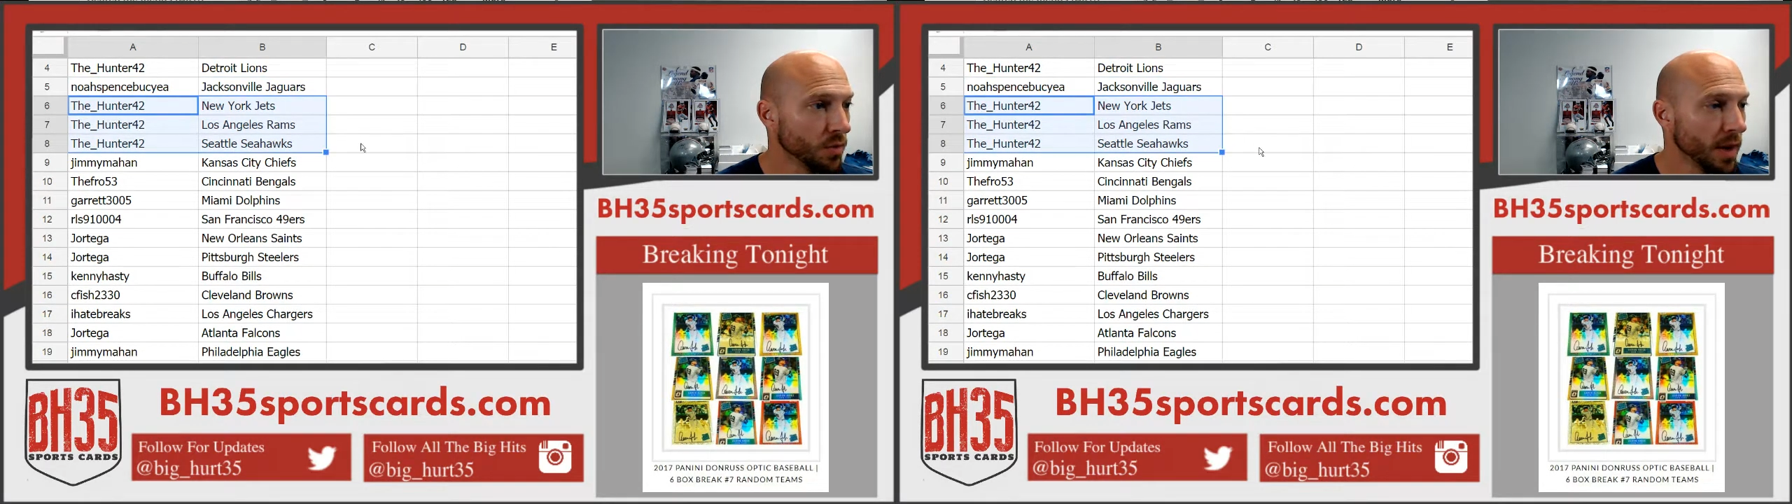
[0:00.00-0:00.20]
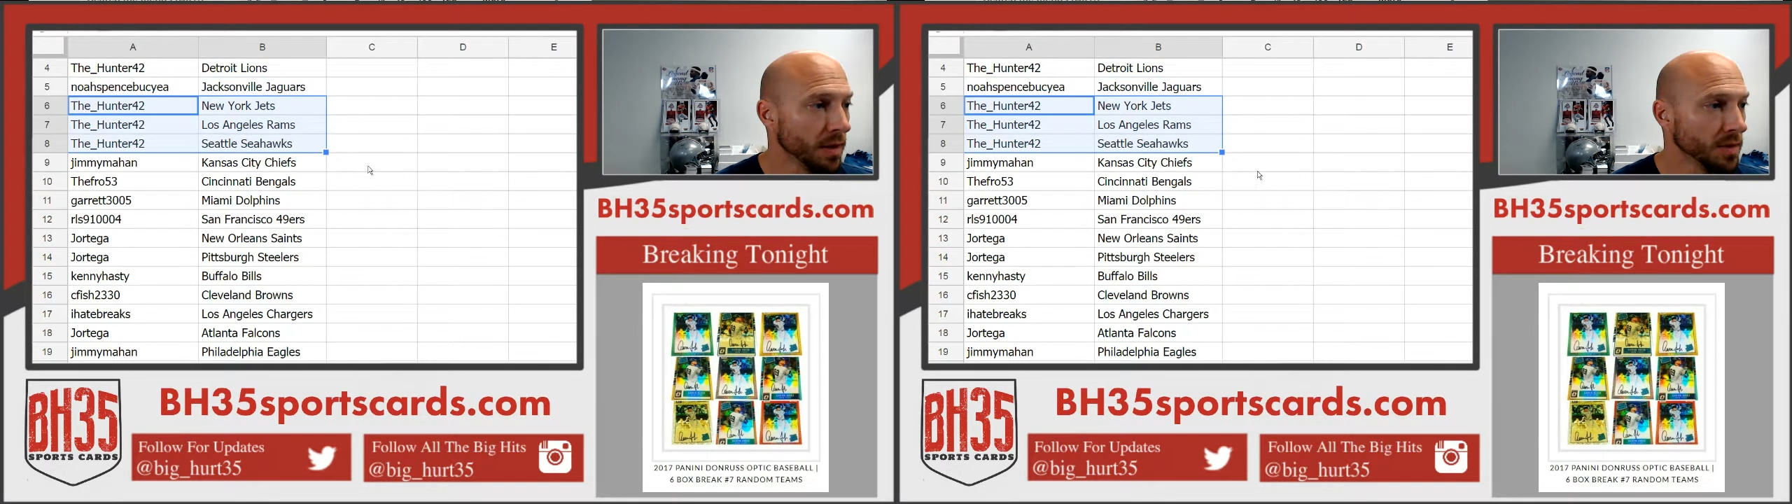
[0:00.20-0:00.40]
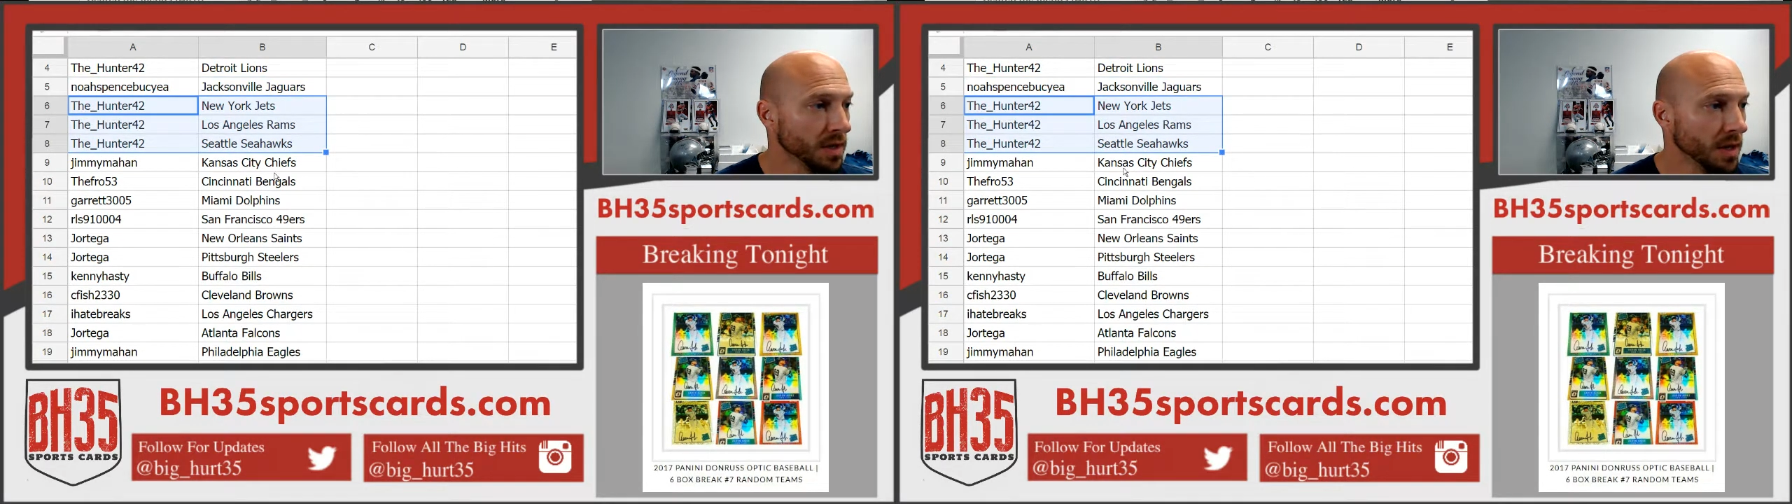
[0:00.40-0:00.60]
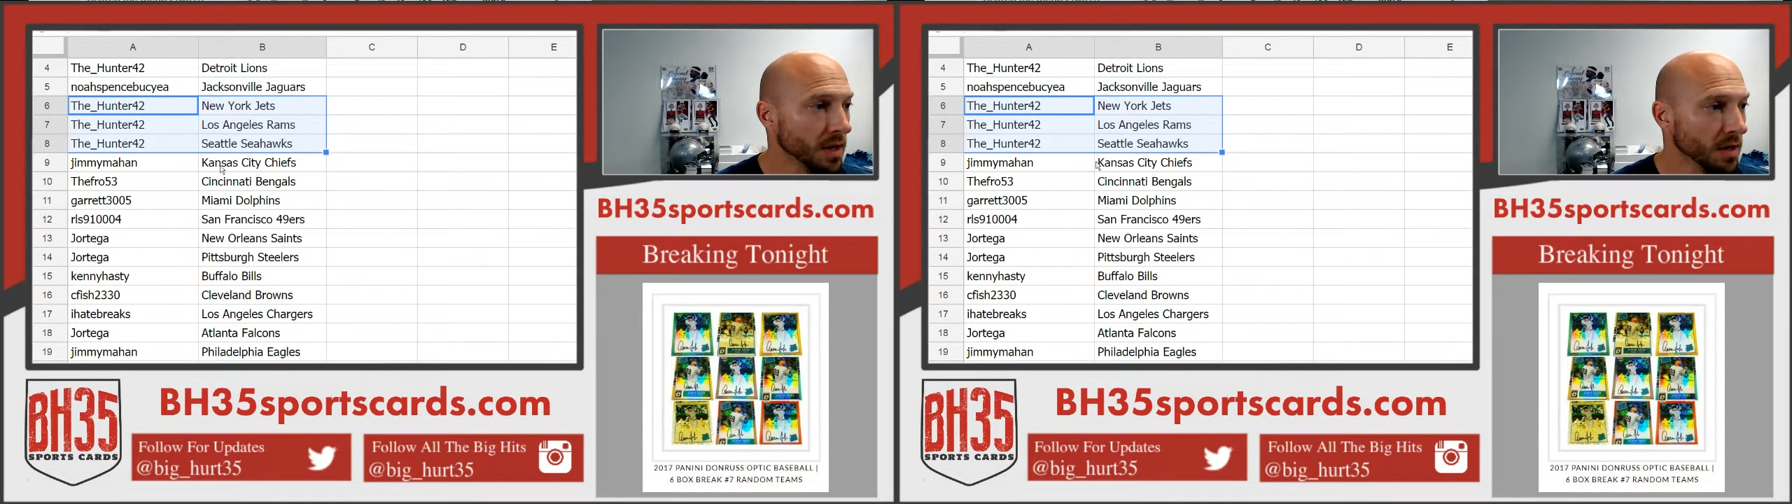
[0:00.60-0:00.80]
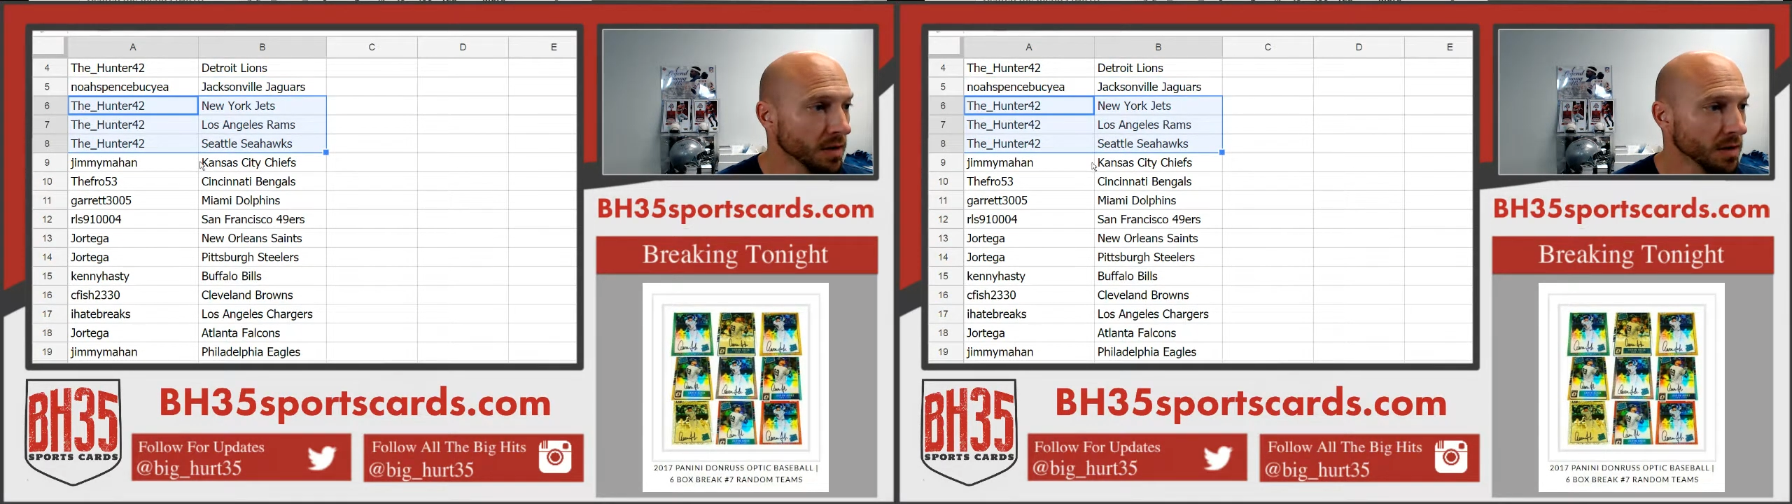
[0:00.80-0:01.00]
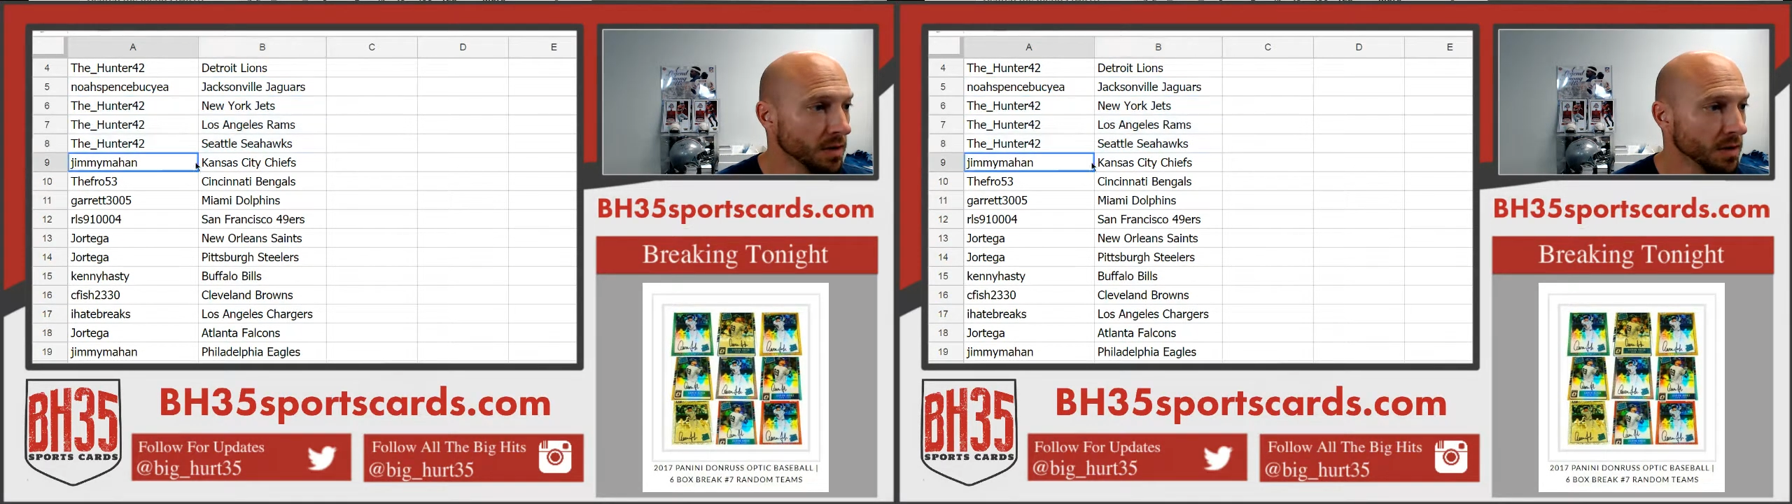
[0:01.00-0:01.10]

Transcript: Rams, Seahawks.